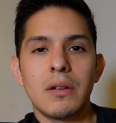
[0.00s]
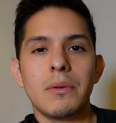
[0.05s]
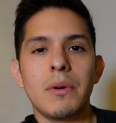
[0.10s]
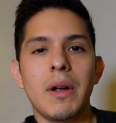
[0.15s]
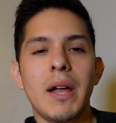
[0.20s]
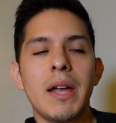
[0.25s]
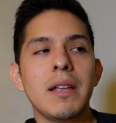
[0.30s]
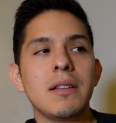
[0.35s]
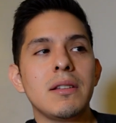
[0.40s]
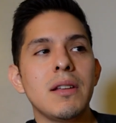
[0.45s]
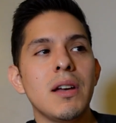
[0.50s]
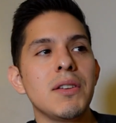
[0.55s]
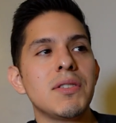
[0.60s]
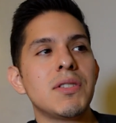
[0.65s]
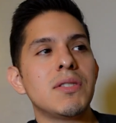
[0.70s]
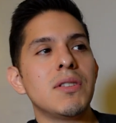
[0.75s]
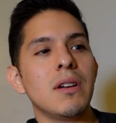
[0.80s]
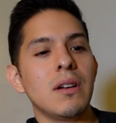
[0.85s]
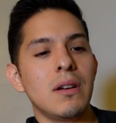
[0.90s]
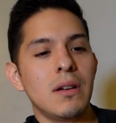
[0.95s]
right? It
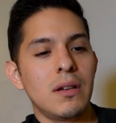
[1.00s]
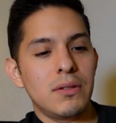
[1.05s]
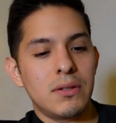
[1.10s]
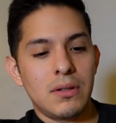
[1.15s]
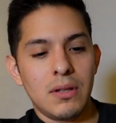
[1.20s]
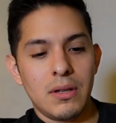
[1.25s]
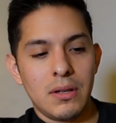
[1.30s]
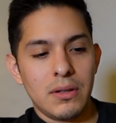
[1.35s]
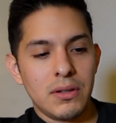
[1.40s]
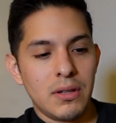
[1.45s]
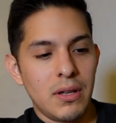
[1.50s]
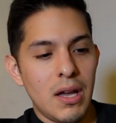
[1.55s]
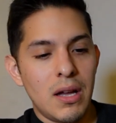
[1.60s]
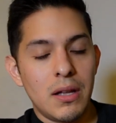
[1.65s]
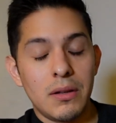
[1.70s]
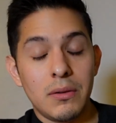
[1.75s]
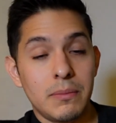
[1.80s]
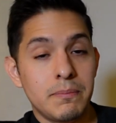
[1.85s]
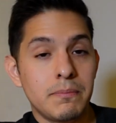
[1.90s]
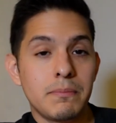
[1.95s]
does yeah.
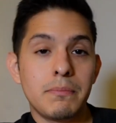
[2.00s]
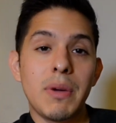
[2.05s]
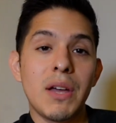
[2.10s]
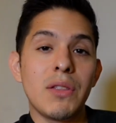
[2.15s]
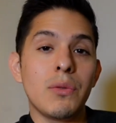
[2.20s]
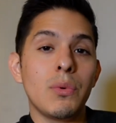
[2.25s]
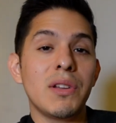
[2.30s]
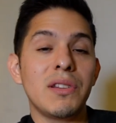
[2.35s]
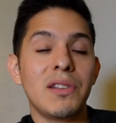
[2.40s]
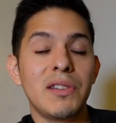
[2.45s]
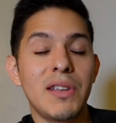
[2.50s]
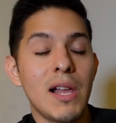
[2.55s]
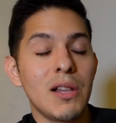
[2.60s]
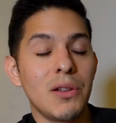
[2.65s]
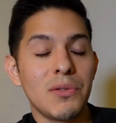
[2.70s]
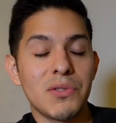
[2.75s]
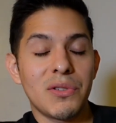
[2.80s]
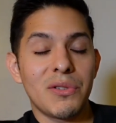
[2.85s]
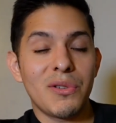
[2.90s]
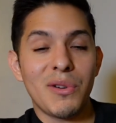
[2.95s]
By the way, the
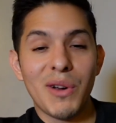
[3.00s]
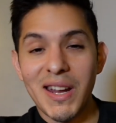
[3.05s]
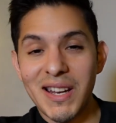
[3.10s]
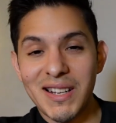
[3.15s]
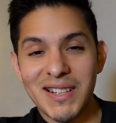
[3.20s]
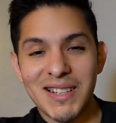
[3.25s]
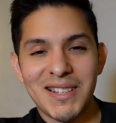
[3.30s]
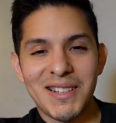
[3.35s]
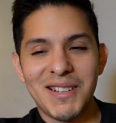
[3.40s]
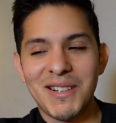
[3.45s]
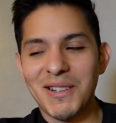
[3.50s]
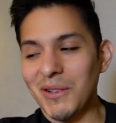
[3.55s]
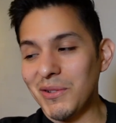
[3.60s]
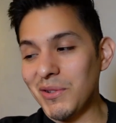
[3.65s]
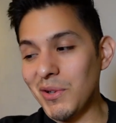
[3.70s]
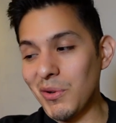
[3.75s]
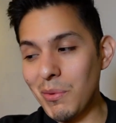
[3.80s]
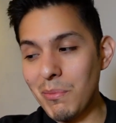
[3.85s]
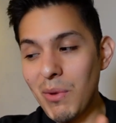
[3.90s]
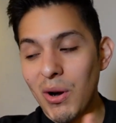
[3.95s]
yellows are great on
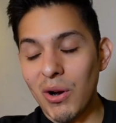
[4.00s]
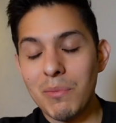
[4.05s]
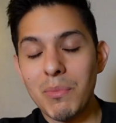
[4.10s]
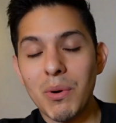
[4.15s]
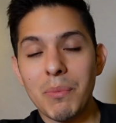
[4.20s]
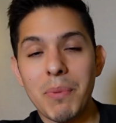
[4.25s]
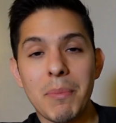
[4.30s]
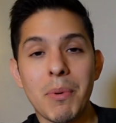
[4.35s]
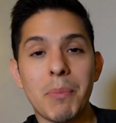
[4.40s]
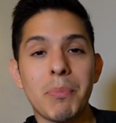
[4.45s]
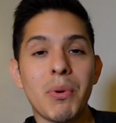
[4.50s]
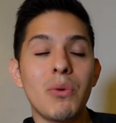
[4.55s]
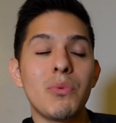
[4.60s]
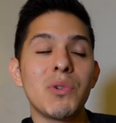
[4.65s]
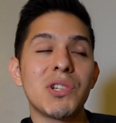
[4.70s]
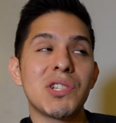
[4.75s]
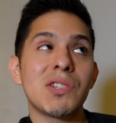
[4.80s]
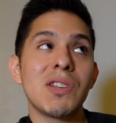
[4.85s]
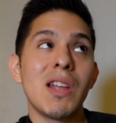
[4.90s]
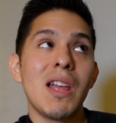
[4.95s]
the Remarkable Paper Pro,
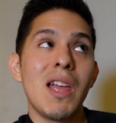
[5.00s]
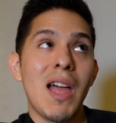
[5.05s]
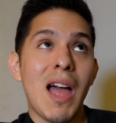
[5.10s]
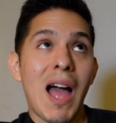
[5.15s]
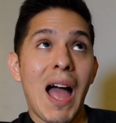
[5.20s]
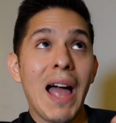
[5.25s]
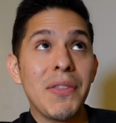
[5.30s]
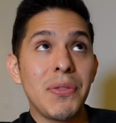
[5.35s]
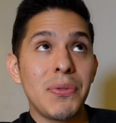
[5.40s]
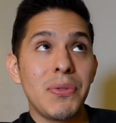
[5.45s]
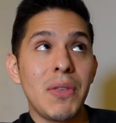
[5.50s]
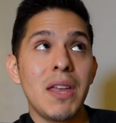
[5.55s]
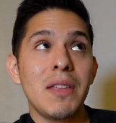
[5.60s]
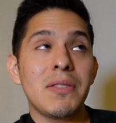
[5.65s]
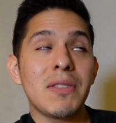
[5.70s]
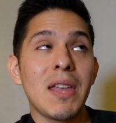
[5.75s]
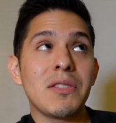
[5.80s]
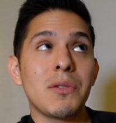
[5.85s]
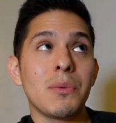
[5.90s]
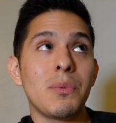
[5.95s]
which I
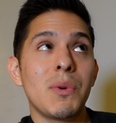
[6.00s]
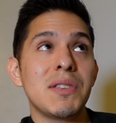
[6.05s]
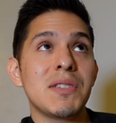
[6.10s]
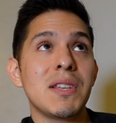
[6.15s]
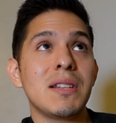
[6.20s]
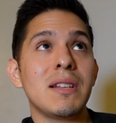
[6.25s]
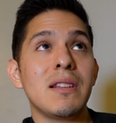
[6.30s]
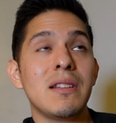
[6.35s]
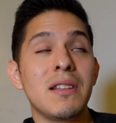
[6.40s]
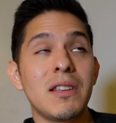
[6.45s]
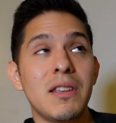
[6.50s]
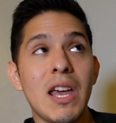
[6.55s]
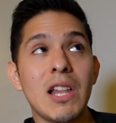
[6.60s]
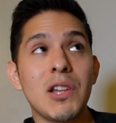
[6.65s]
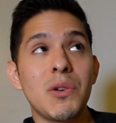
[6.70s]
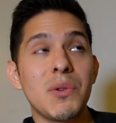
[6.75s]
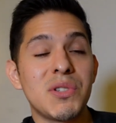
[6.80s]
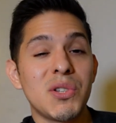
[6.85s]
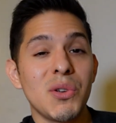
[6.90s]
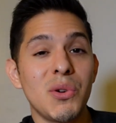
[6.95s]
think that the reason the
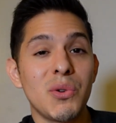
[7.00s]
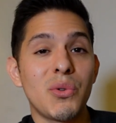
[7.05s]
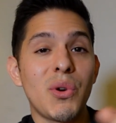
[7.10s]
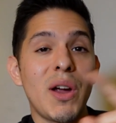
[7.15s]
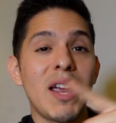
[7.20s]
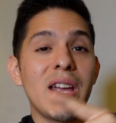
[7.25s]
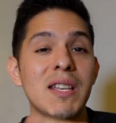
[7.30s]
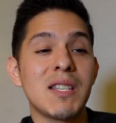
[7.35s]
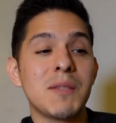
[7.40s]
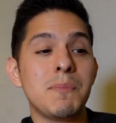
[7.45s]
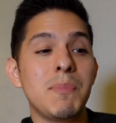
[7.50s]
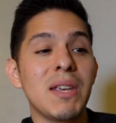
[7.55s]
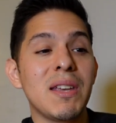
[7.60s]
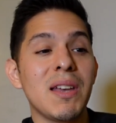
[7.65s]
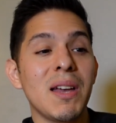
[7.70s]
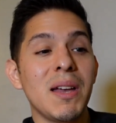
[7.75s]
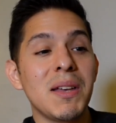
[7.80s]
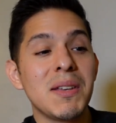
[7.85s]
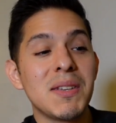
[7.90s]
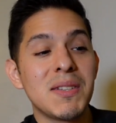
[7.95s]
yellow is so great is
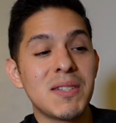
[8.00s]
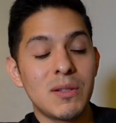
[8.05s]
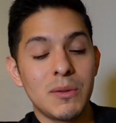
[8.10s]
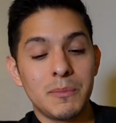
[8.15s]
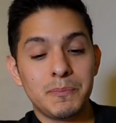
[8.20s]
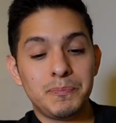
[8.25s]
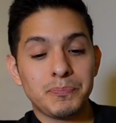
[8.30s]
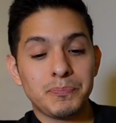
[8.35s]
because